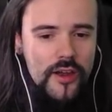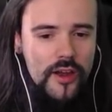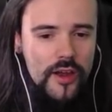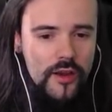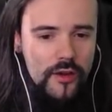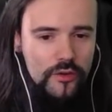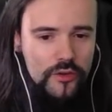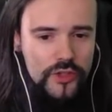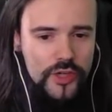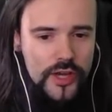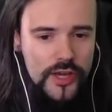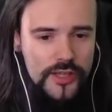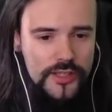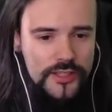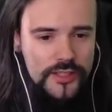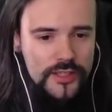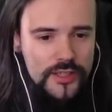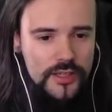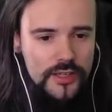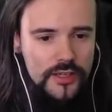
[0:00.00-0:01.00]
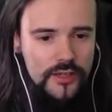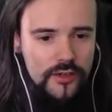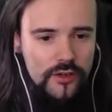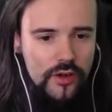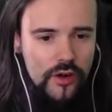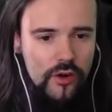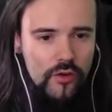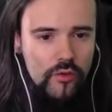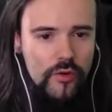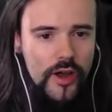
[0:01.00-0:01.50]
I will just
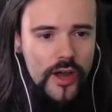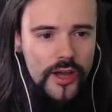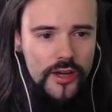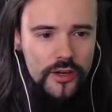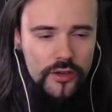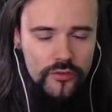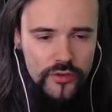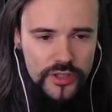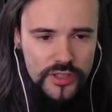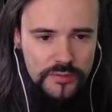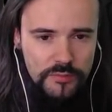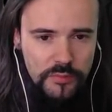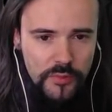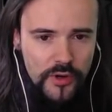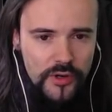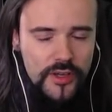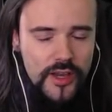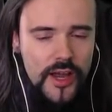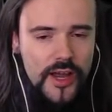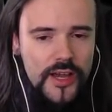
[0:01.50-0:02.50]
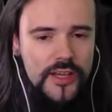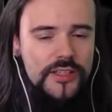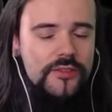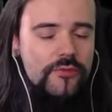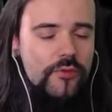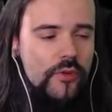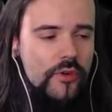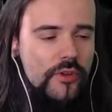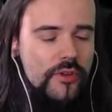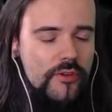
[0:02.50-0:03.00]
go right on the spot, guys,
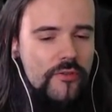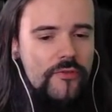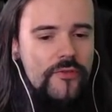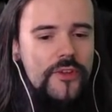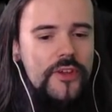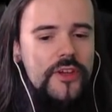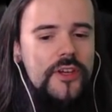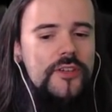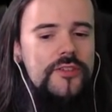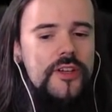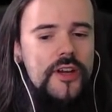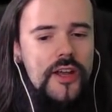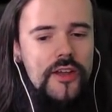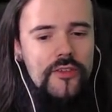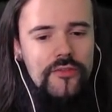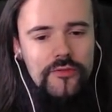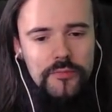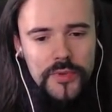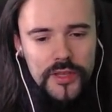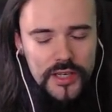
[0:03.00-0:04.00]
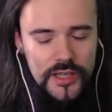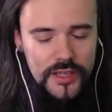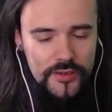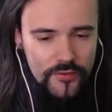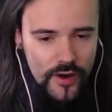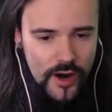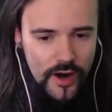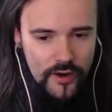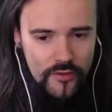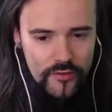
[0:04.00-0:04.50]
for the things that I
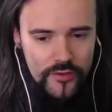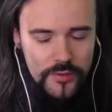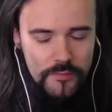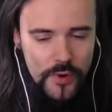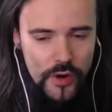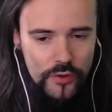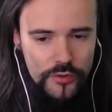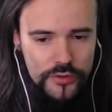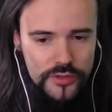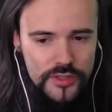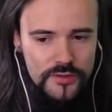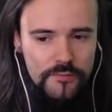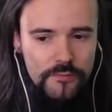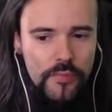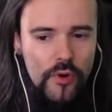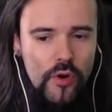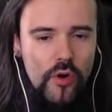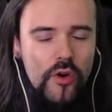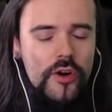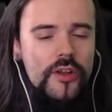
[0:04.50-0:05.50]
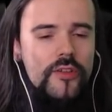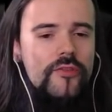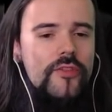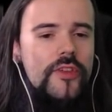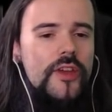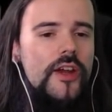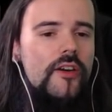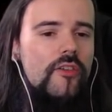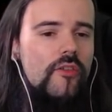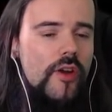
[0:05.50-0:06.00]
believe are the most important
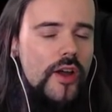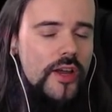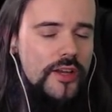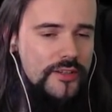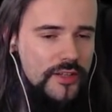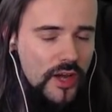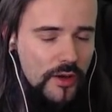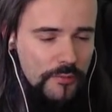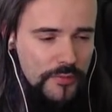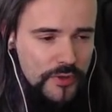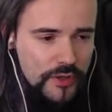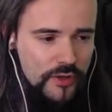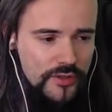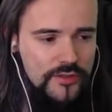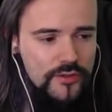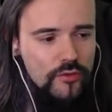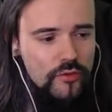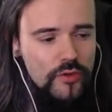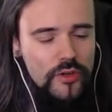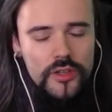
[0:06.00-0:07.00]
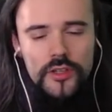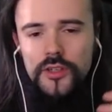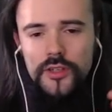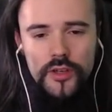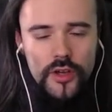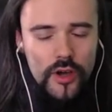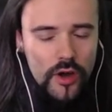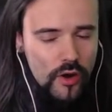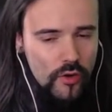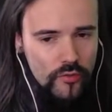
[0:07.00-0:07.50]
there right now, because I already
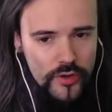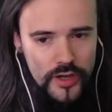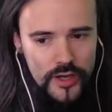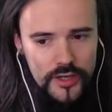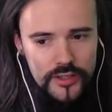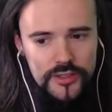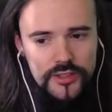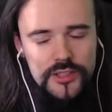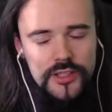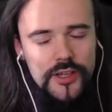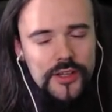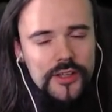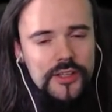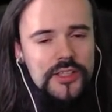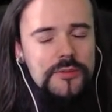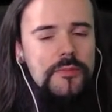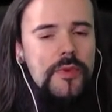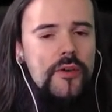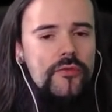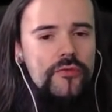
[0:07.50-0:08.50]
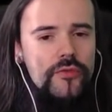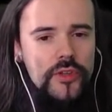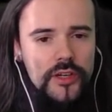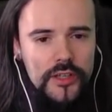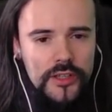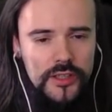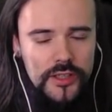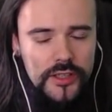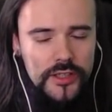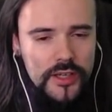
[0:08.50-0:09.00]
know the details about the
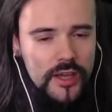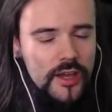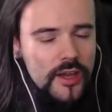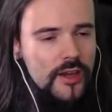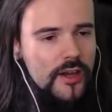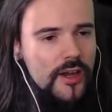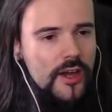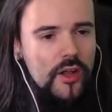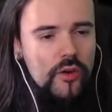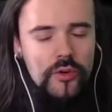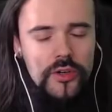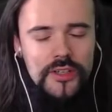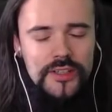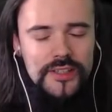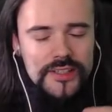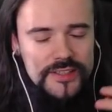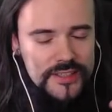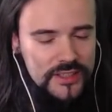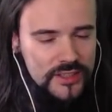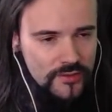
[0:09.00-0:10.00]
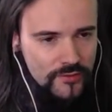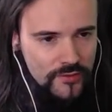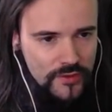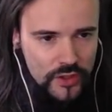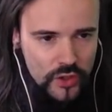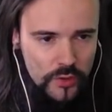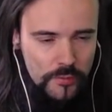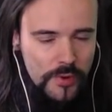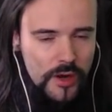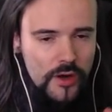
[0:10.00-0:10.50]
league. I already did the
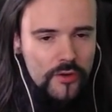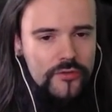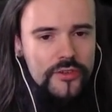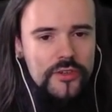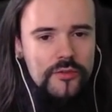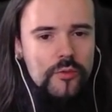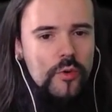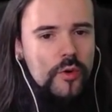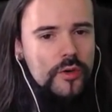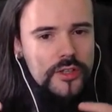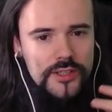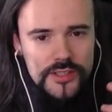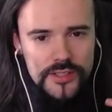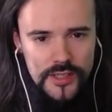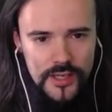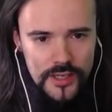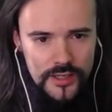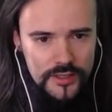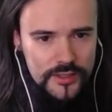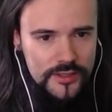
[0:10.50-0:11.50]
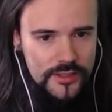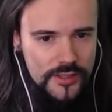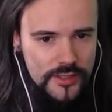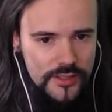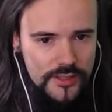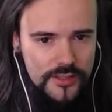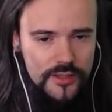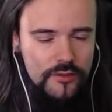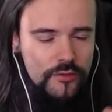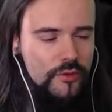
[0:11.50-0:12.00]
video about the revoked
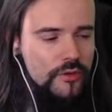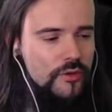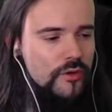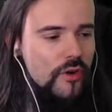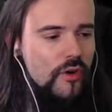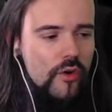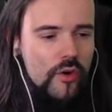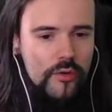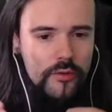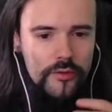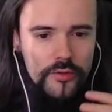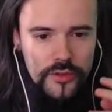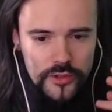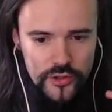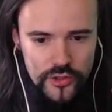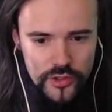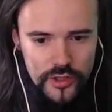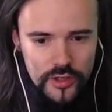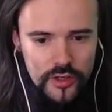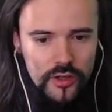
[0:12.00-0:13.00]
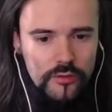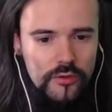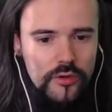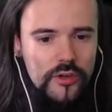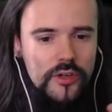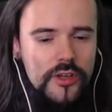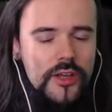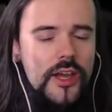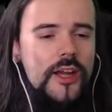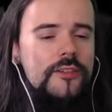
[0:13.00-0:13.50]
ascendancies and I won't go over this shit
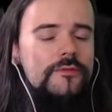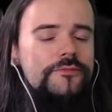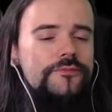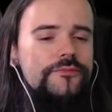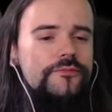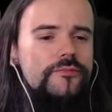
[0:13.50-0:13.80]
over again.